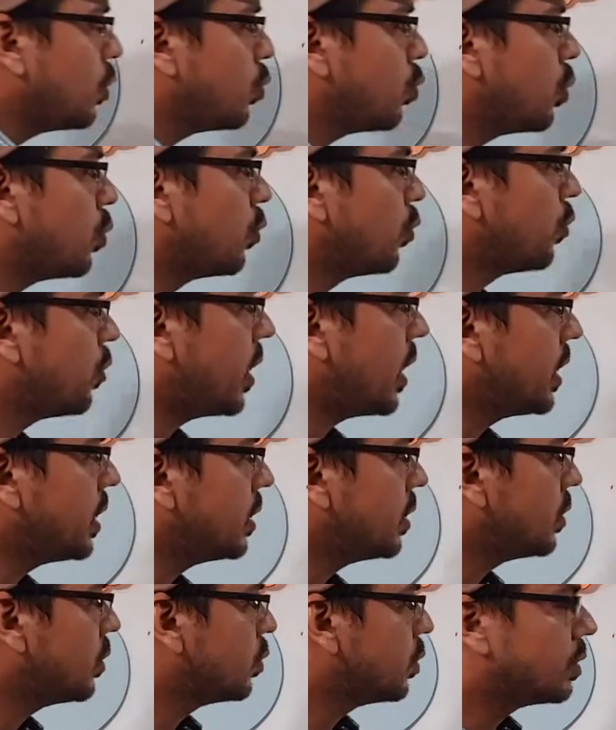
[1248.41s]
to
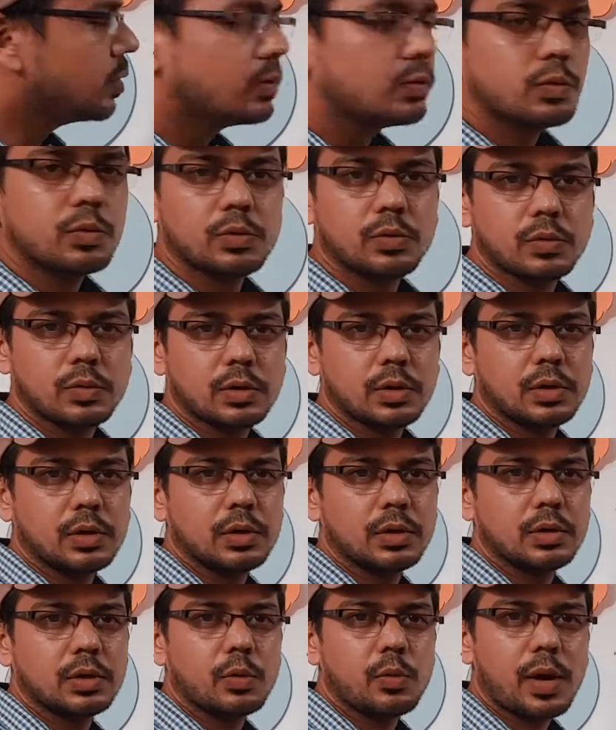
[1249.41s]
find
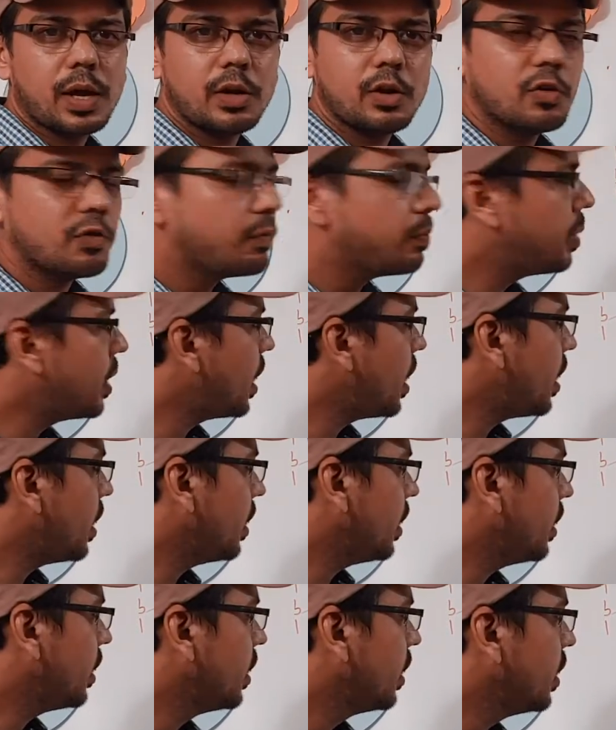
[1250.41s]
the value of
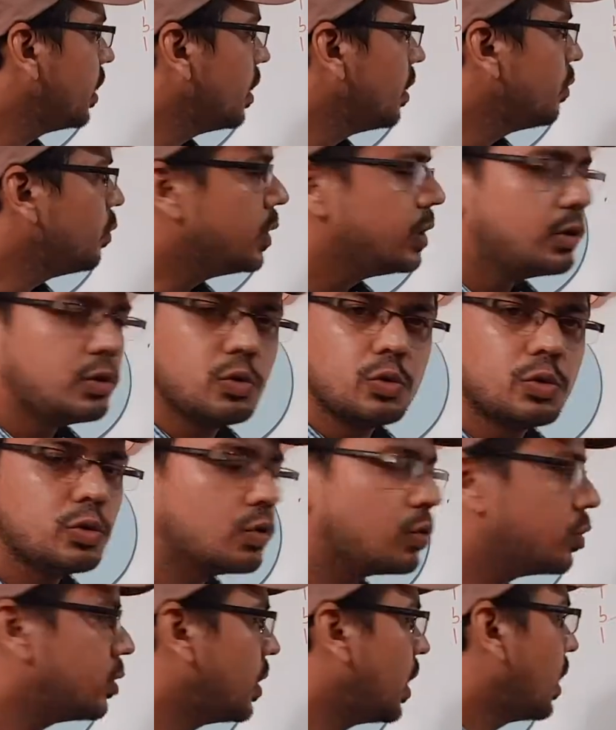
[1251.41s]
pi, we do
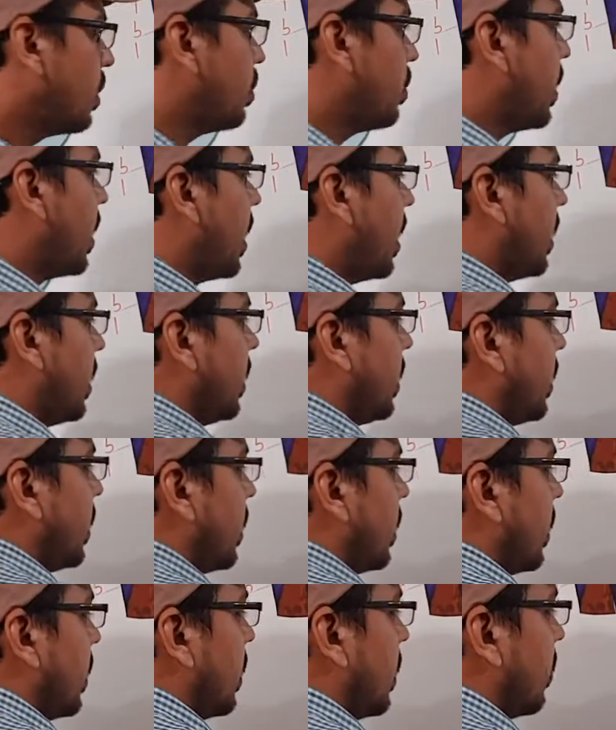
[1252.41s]
know that pi
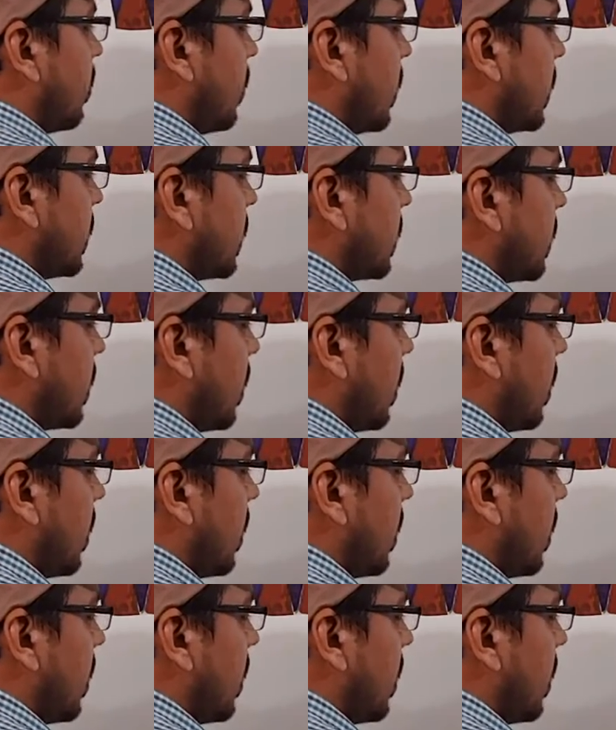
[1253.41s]
must